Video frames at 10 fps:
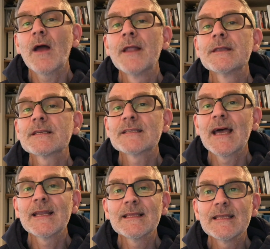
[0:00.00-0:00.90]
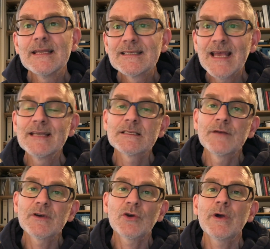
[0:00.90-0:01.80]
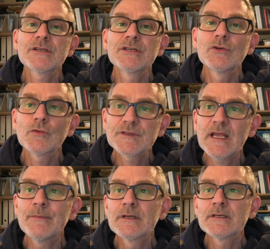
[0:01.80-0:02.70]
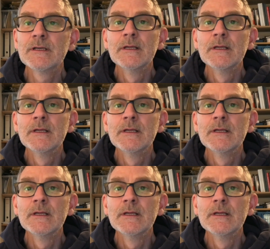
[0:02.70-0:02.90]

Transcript: understanding the intent of a question or statement,